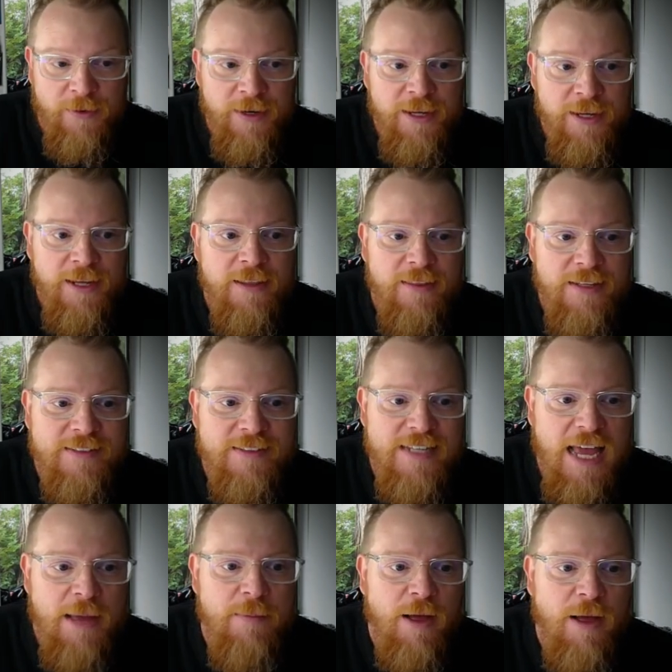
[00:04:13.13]
these
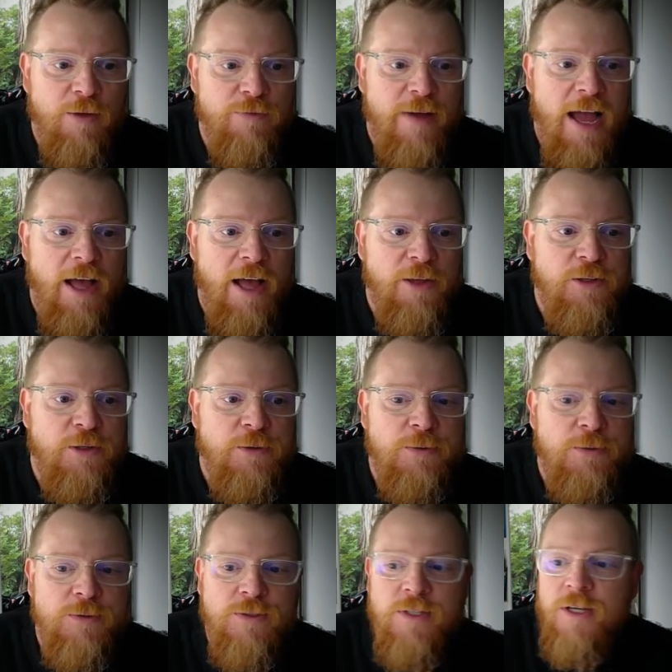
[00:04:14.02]
ML
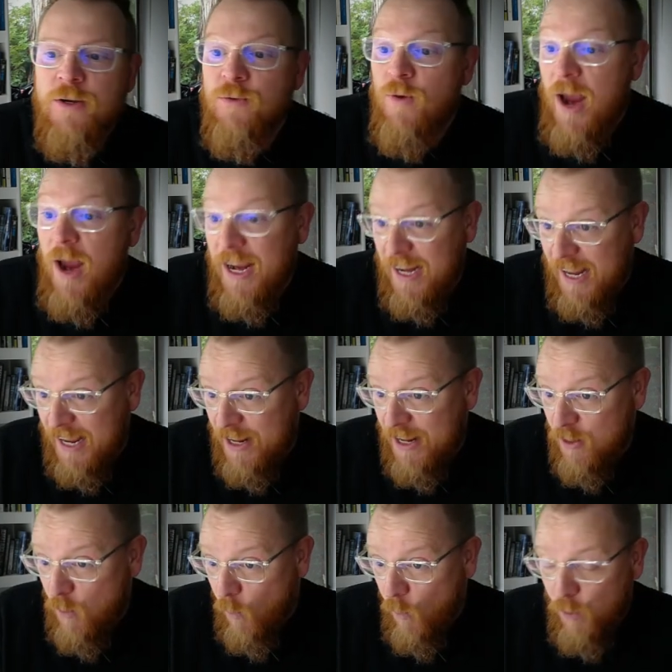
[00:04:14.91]
values, right, in
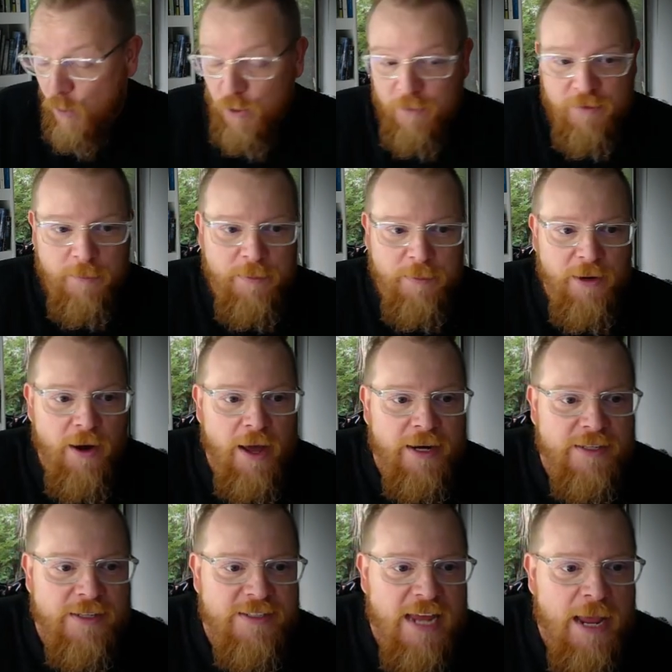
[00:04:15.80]
order of the
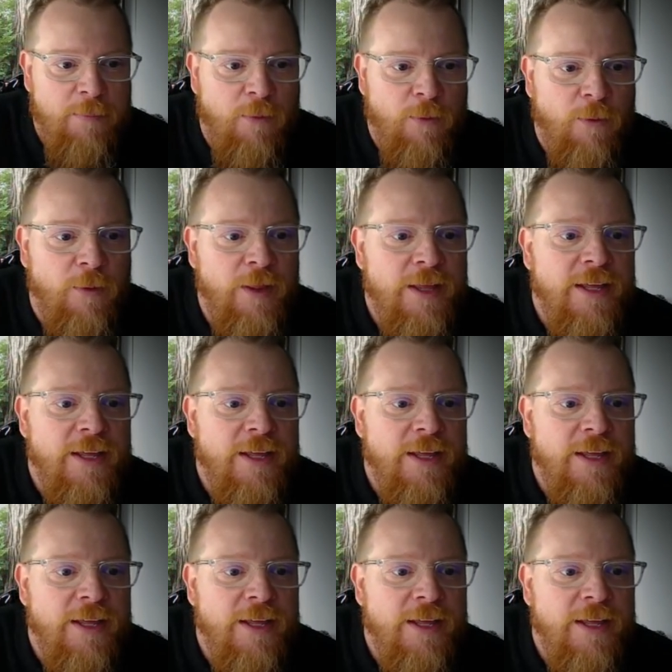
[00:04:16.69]
periodic table,